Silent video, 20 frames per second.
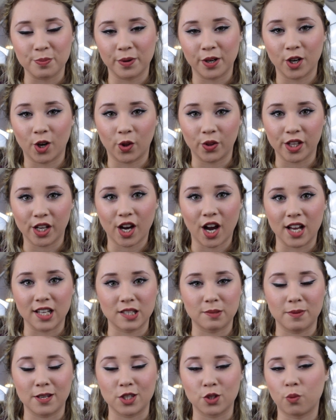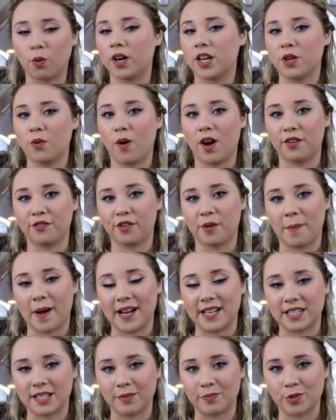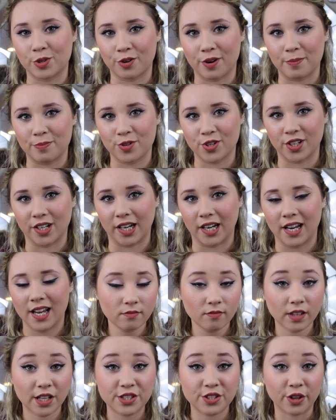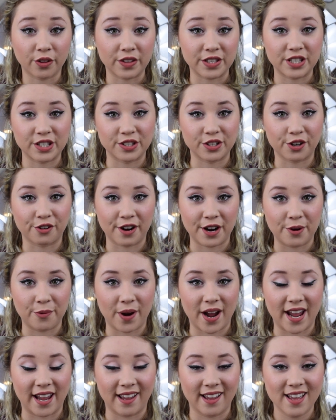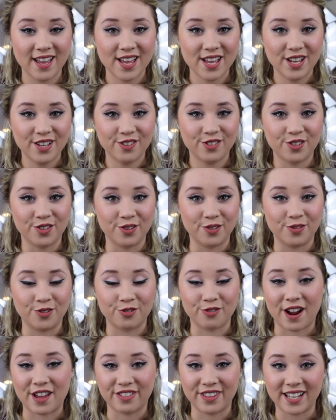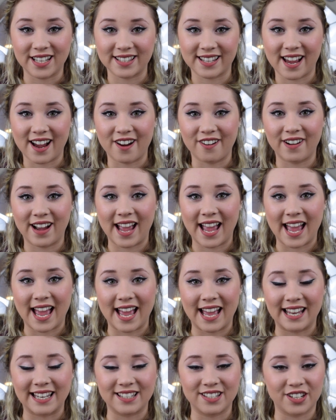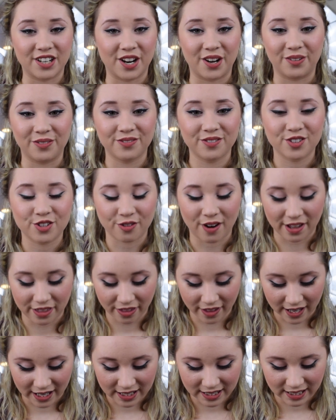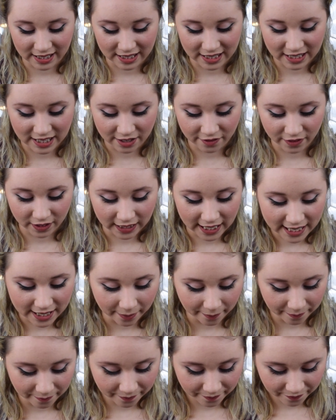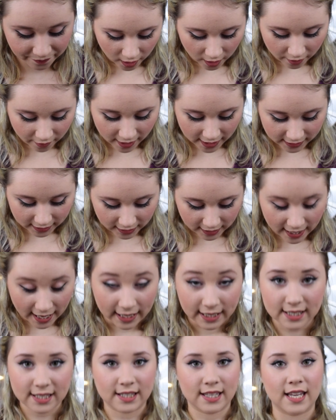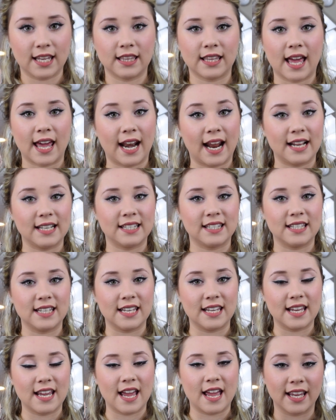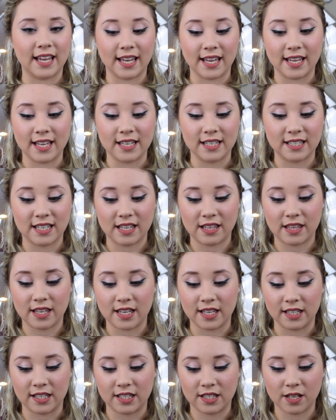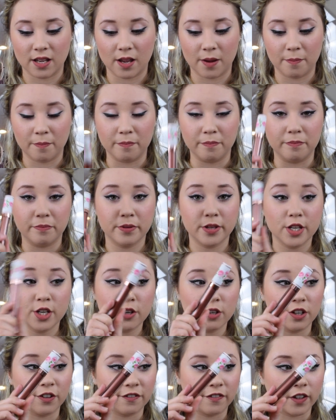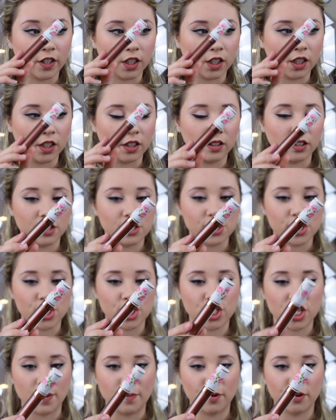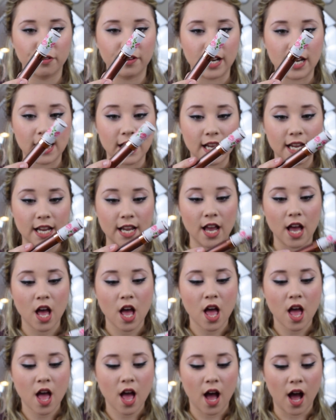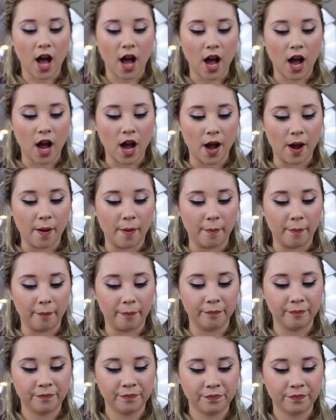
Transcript: but it only cost me $21 for my subscription. So this is a great way to try things out and, you know, try things and see if you like them. All right, the next thing that I see is this beautiful, shimmery, copperish